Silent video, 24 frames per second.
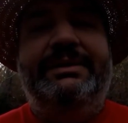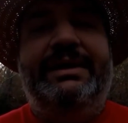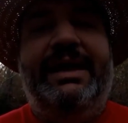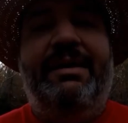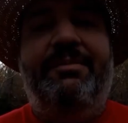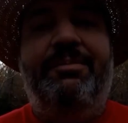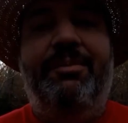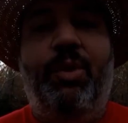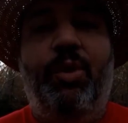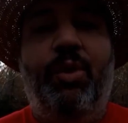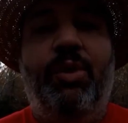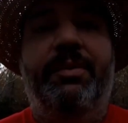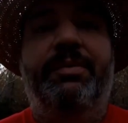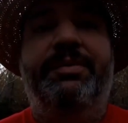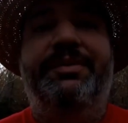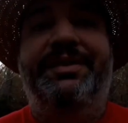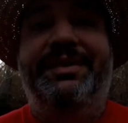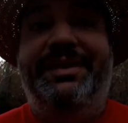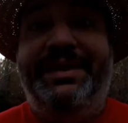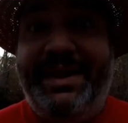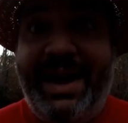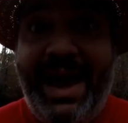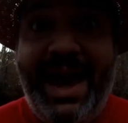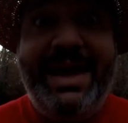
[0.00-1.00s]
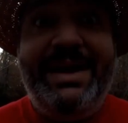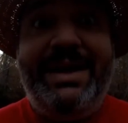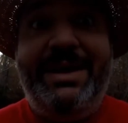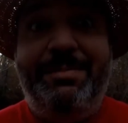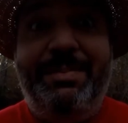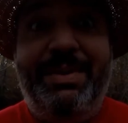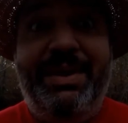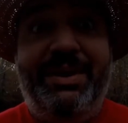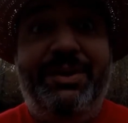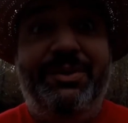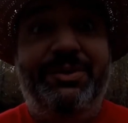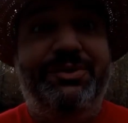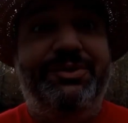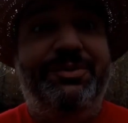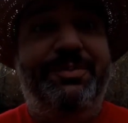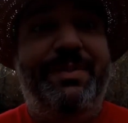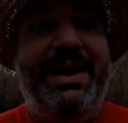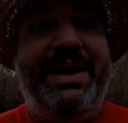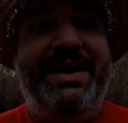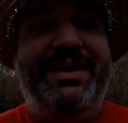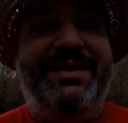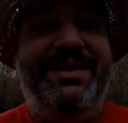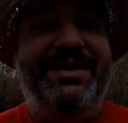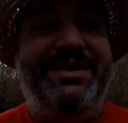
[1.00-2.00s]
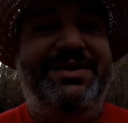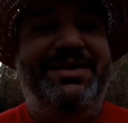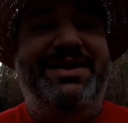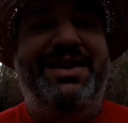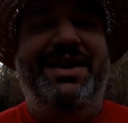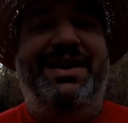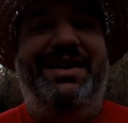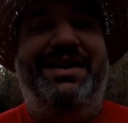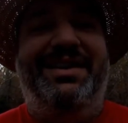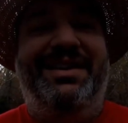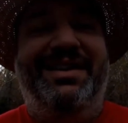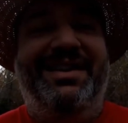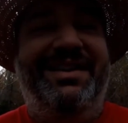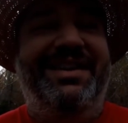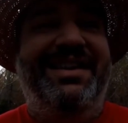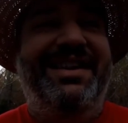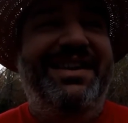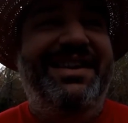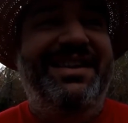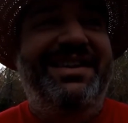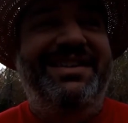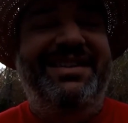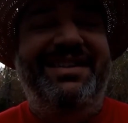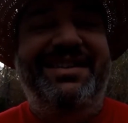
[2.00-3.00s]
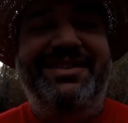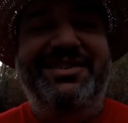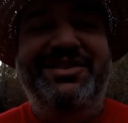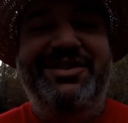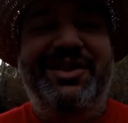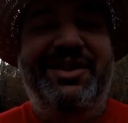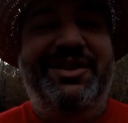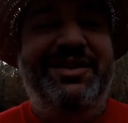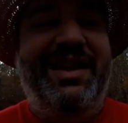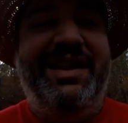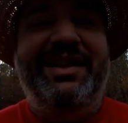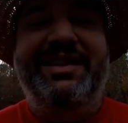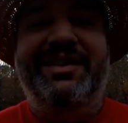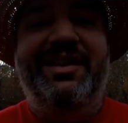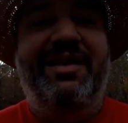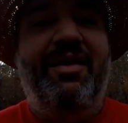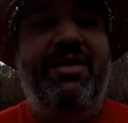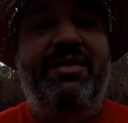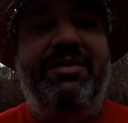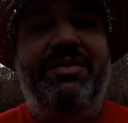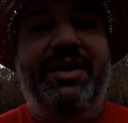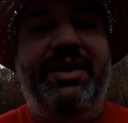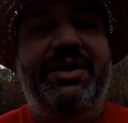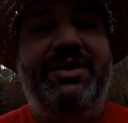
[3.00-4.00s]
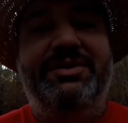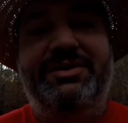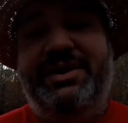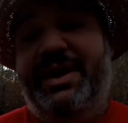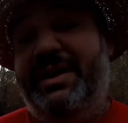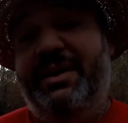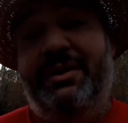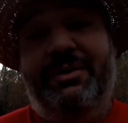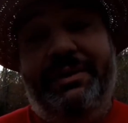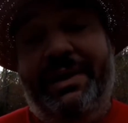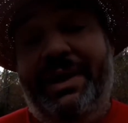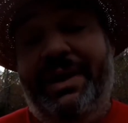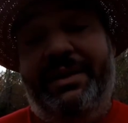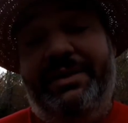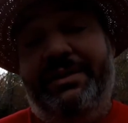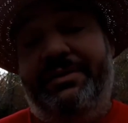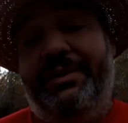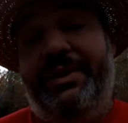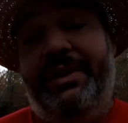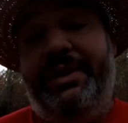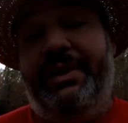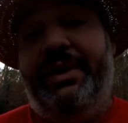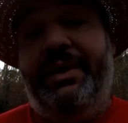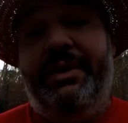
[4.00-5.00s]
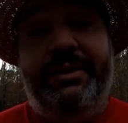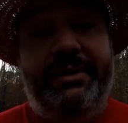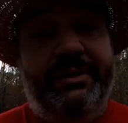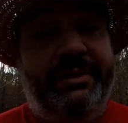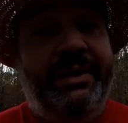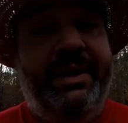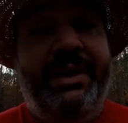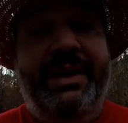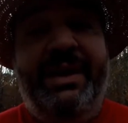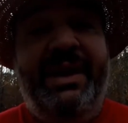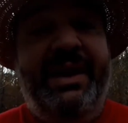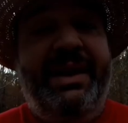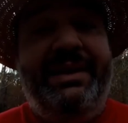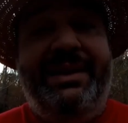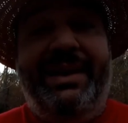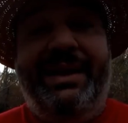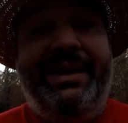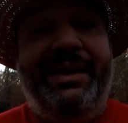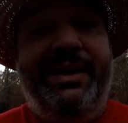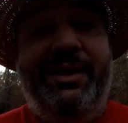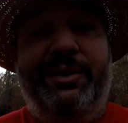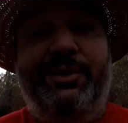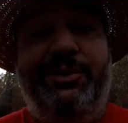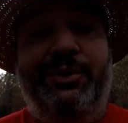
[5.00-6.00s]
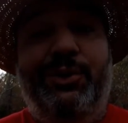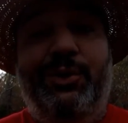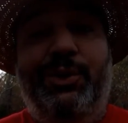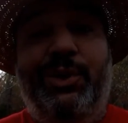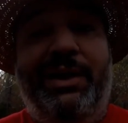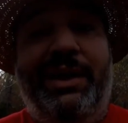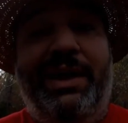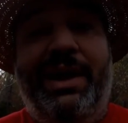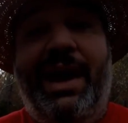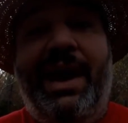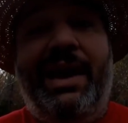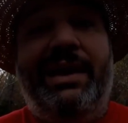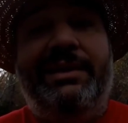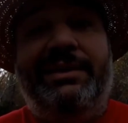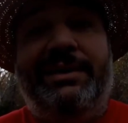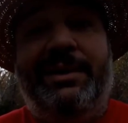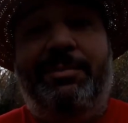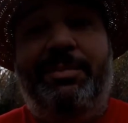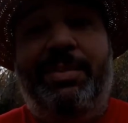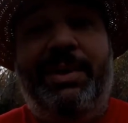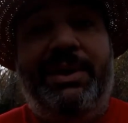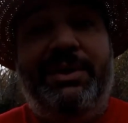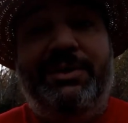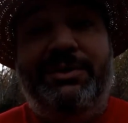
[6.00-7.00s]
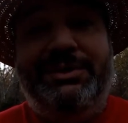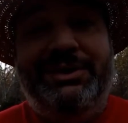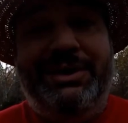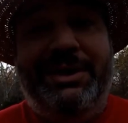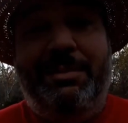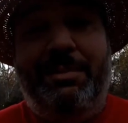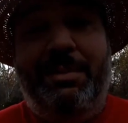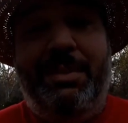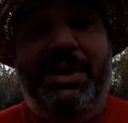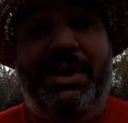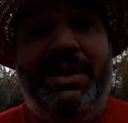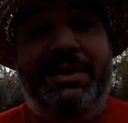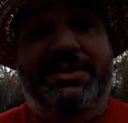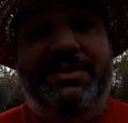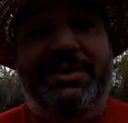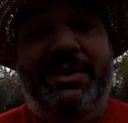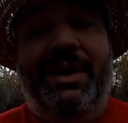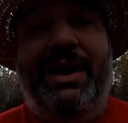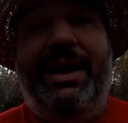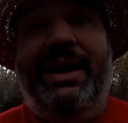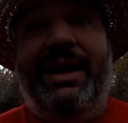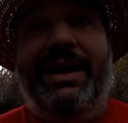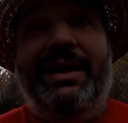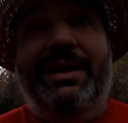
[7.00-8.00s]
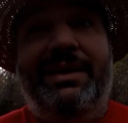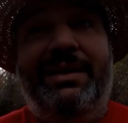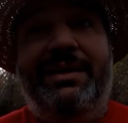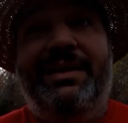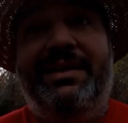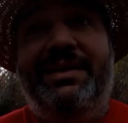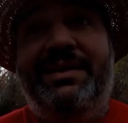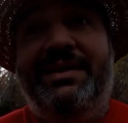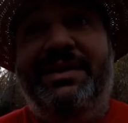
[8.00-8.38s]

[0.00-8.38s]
have more daddy pickles made this year. They love those. They don't last very long. They can go through a gallon of pickles in a month. So I gotta